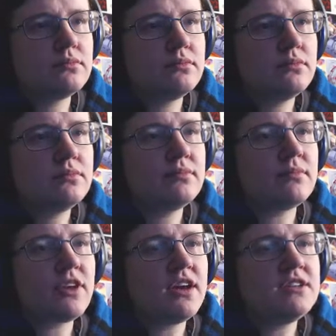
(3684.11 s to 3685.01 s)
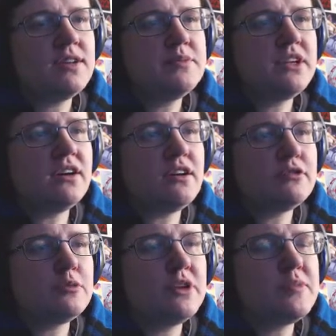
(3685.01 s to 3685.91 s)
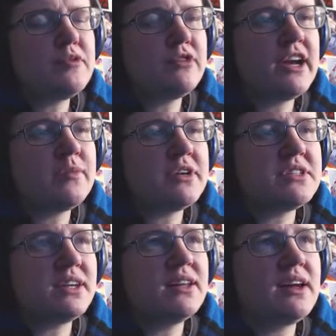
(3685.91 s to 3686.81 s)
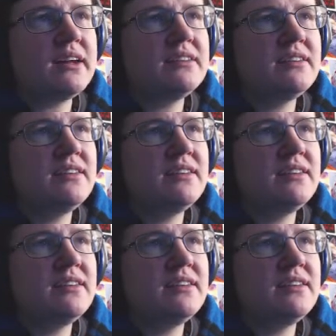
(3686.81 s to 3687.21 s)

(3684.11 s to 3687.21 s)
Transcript: Hmm, a tempting offer, but I'm afraid I must decline.